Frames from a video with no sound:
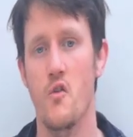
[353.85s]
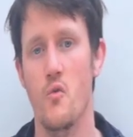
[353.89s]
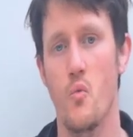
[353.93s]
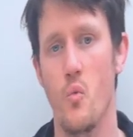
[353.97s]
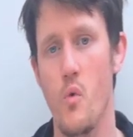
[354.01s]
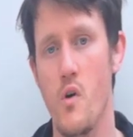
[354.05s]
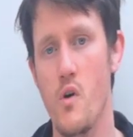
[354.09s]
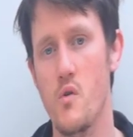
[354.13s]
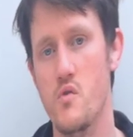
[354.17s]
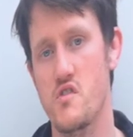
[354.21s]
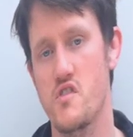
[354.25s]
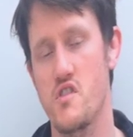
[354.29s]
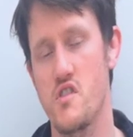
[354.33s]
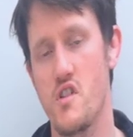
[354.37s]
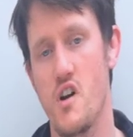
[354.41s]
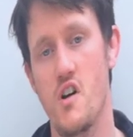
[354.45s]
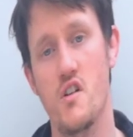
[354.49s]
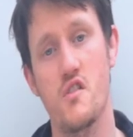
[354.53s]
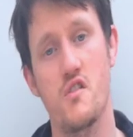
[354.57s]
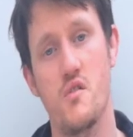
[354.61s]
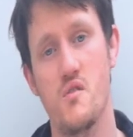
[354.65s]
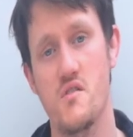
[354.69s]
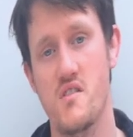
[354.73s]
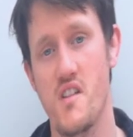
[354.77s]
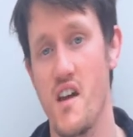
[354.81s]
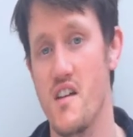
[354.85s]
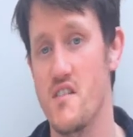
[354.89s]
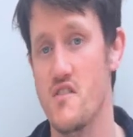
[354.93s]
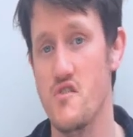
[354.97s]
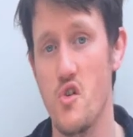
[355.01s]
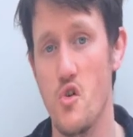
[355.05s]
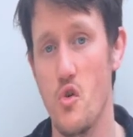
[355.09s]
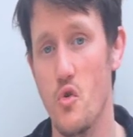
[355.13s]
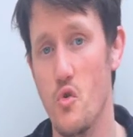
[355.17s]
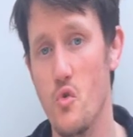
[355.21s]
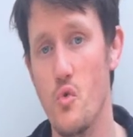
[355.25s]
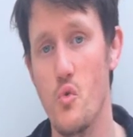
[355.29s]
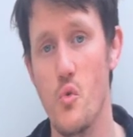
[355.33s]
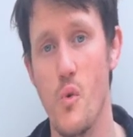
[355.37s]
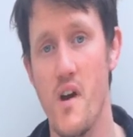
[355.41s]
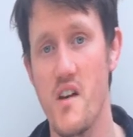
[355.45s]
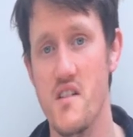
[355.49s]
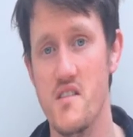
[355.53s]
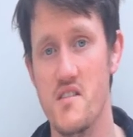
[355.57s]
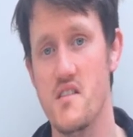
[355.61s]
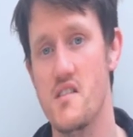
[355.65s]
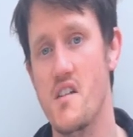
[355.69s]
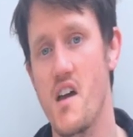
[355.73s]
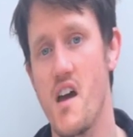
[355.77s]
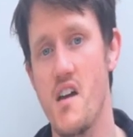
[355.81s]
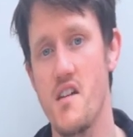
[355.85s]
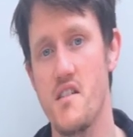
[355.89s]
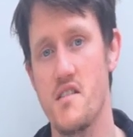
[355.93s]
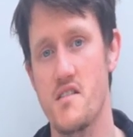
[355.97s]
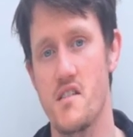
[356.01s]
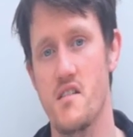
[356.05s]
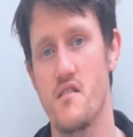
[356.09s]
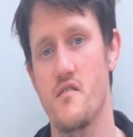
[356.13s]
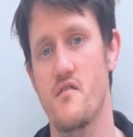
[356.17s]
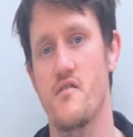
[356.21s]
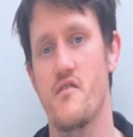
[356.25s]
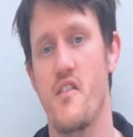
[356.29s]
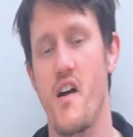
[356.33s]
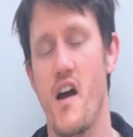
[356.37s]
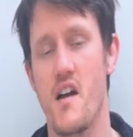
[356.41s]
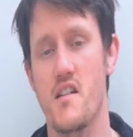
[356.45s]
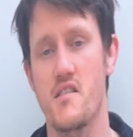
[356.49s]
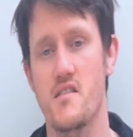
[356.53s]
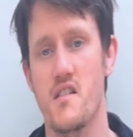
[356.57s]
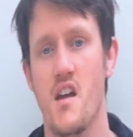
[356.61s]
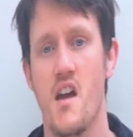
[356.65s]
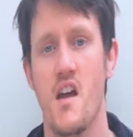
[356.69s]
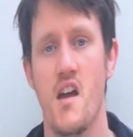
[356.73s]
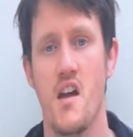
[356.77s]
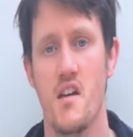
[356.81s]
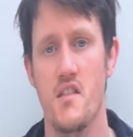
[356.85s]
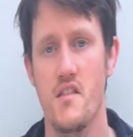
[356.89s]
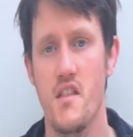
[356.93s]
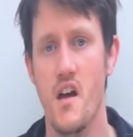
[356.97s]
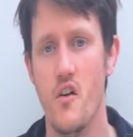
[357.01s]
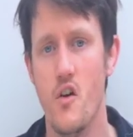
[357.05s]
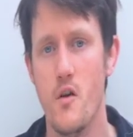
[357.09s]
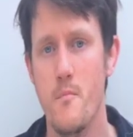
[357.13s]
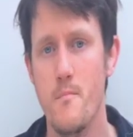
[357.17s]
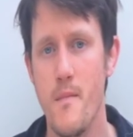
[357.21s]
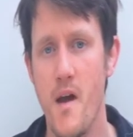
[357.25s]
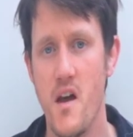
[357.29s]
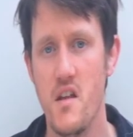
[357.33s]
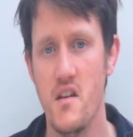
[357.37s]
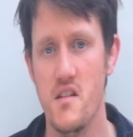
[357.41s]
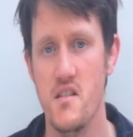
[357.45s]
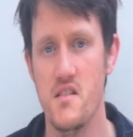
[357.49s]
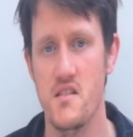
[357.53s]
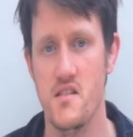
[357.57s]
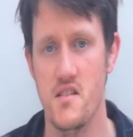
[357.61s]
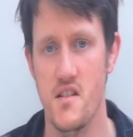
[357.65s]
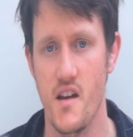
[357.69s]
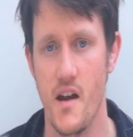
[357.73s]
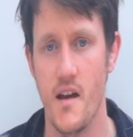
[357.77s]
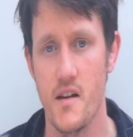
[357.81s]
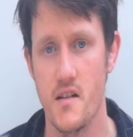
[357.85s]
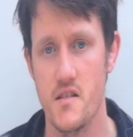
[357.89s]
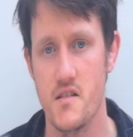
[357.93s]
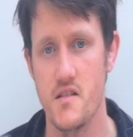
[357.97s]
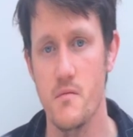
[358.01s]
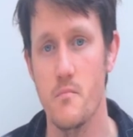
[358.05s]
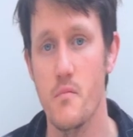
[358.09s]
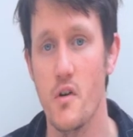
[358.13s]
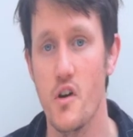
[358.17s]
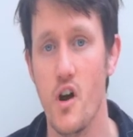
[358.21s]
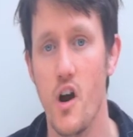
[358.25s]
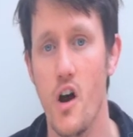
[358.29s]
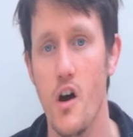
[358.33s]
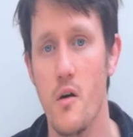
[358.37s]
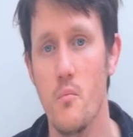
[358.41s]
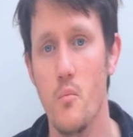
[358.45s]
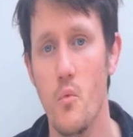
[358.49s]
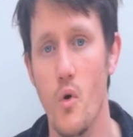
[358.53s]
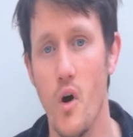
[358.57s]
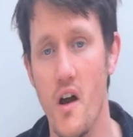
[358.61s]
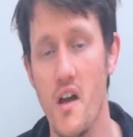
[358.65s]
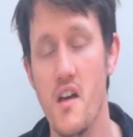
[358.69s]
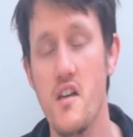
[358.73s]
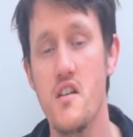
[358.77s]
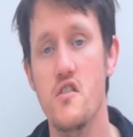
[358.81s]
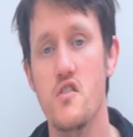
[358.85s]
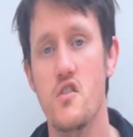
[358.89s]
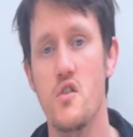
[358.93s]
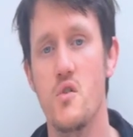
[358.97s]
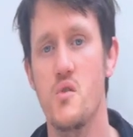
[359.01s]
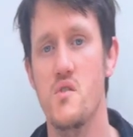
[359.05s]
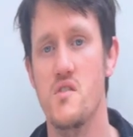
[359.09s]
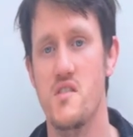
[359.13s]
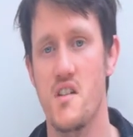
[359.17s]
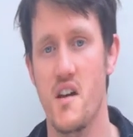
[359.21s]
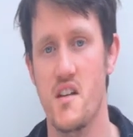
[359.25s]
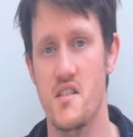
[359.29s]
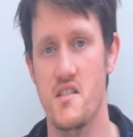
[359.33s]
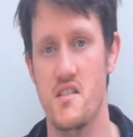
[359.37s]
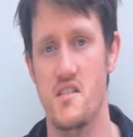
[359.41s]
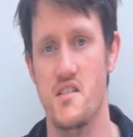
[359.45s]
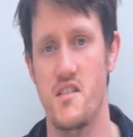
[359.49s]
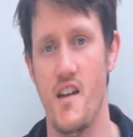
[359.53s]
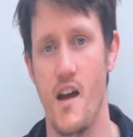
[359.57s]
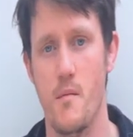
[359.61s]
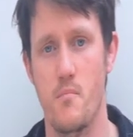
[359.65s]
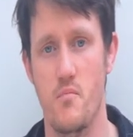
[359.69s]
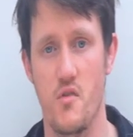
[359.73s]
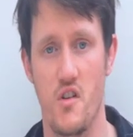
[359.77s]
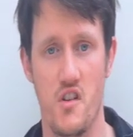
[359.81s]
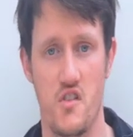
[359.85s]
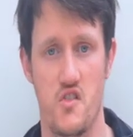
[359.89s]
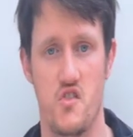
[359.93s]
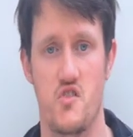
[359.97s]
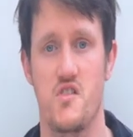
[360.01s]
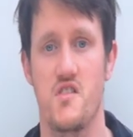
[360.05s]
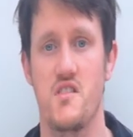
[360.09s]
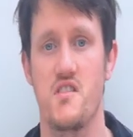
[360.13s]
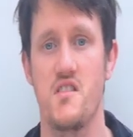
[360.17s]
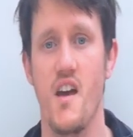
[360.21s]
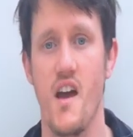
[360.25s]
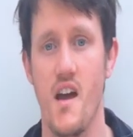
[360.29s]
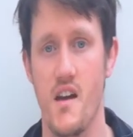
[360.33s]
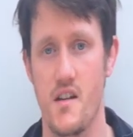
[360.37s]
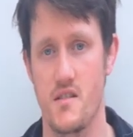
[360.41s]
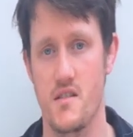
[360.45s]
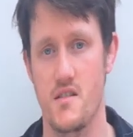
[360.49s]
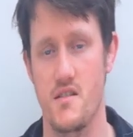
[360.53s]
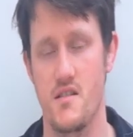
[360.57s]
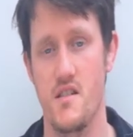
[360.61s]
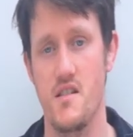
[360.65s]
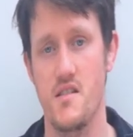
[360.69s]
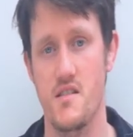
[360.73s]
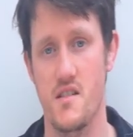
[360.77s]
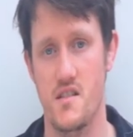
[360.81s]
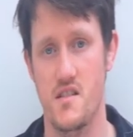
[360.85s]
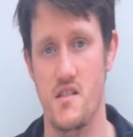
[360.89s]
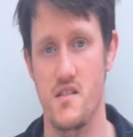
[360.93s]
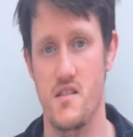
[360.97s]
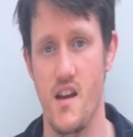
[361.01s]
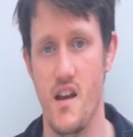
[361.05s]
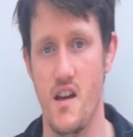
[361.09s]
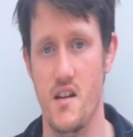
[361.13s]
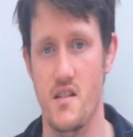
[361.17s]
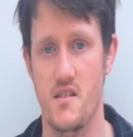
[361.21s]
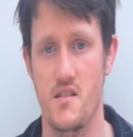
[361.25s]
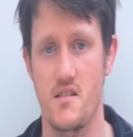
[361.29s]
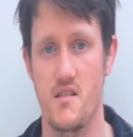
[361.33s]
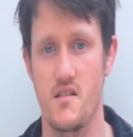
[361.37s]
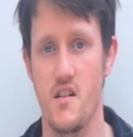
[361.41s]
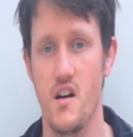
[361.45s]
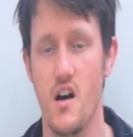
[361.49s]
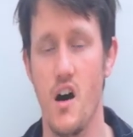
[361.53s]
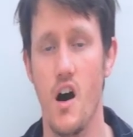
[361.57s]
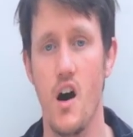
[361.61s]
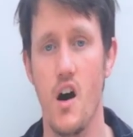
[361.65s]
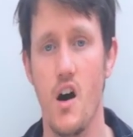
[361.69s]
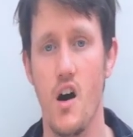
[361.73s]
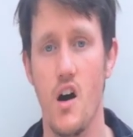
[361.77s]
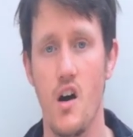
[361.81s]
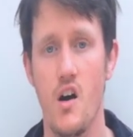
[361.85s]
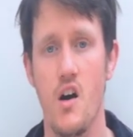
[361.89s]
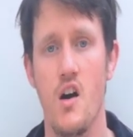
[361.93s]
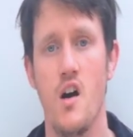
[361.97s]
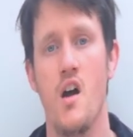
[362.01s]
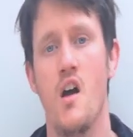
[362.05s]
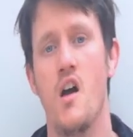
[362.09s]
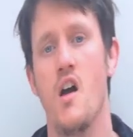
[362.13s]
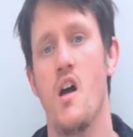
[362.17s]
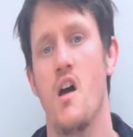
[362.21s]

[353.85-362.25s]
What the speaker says: Wilson argues that is not always the case, and in fact there are many sects that become what he calls established sects. These are sects that are